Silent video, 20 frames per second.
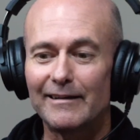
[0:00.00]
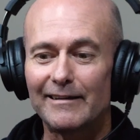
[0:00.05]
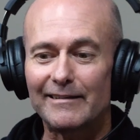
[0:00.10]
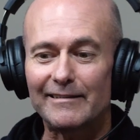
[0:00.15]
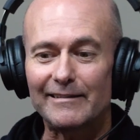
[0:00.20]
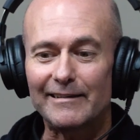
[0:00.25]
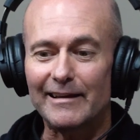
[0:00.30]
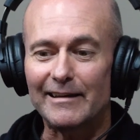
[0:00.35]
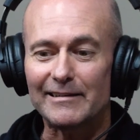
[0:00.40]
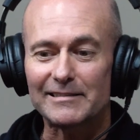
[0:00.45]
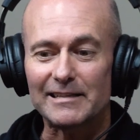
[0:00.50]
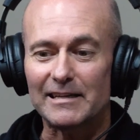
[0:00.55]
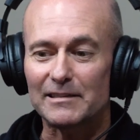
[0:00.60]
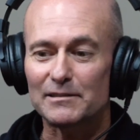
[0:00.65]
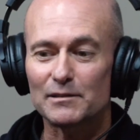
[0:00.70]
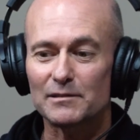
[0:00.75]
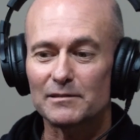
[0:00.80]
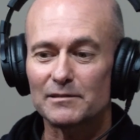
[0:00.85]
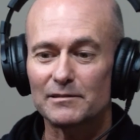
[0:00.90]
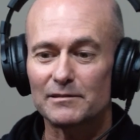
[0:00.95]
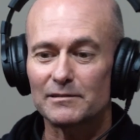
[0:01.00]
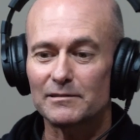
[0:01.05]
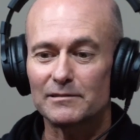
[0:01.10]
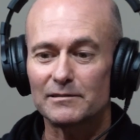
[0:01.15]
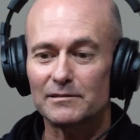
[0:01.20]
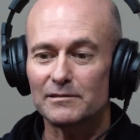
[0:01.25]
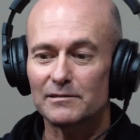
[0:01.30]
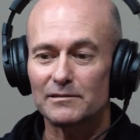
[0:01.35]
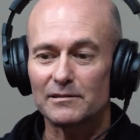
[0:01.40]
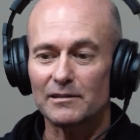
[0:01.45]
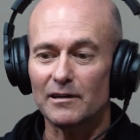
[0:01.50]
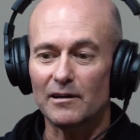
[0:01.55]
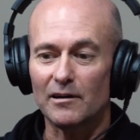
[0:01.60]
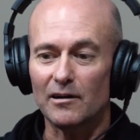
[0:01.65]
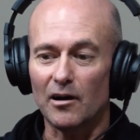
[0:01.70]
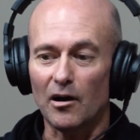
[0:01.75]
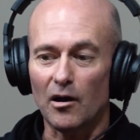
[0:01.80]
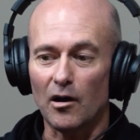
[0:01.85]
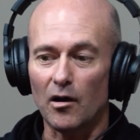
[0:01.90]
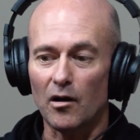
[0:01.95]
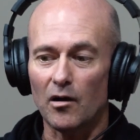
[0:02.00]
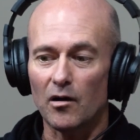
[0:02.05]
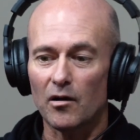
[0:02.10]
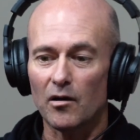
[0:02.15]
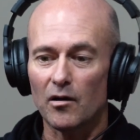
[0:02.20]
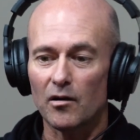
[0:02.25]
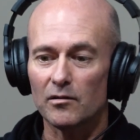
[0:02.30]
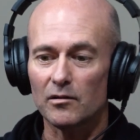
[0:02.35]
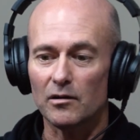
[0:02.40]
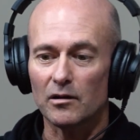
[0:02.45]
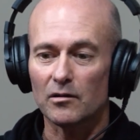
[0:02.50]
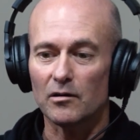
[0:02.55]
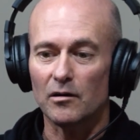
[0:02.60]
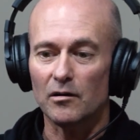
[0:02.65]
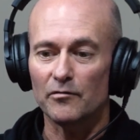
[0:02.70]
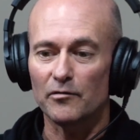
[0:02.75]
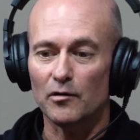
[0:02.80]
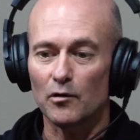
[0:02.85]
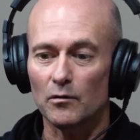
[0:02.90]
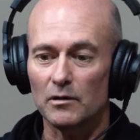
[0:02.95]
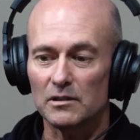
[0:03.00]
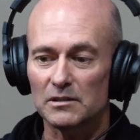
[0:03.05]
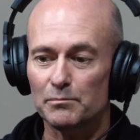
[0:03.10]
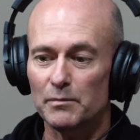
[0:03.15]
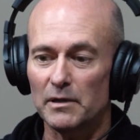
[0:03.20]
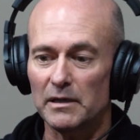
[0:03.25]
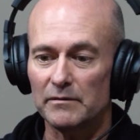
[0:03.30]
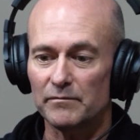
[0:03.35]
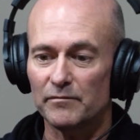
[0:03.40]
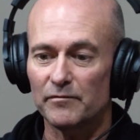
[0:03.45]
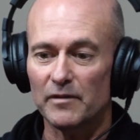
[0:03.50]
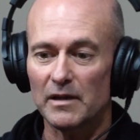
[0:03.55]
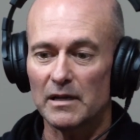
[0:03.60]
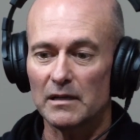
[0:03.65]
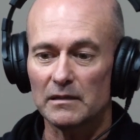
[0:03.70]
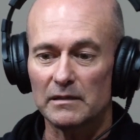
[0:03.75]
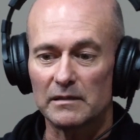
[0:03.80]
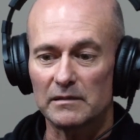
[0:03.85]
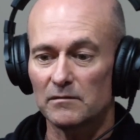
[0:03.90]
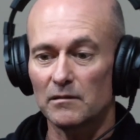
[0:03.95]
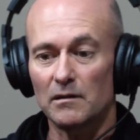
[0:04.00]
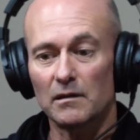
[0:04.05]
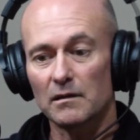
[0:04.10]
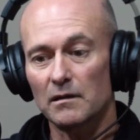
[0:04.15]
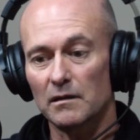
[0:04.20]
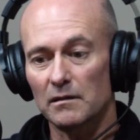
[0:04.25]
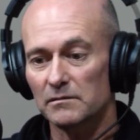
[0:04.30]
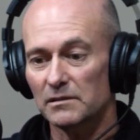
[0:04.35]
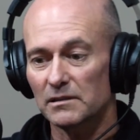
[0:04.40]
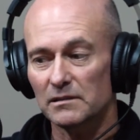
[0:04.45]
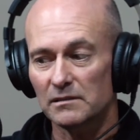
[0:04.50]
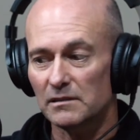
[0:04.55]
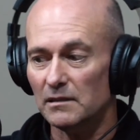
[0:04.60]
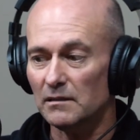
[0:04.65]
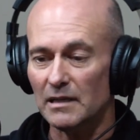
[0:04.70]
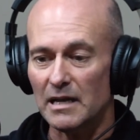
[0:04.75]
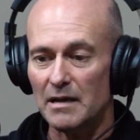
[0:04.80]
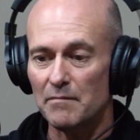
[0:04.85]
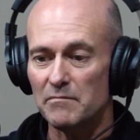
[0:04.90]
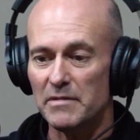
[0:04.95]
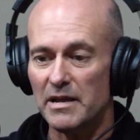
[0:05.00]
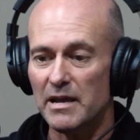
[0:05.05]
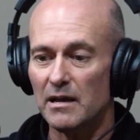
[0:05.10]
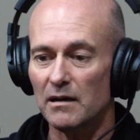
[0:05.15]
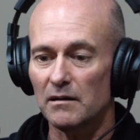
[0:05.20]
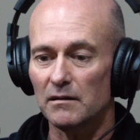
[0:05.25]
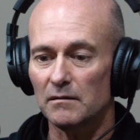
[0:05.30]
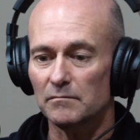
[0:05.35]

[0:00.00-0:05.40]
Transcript: yes, that's like, I've always been fairly, like I still am now.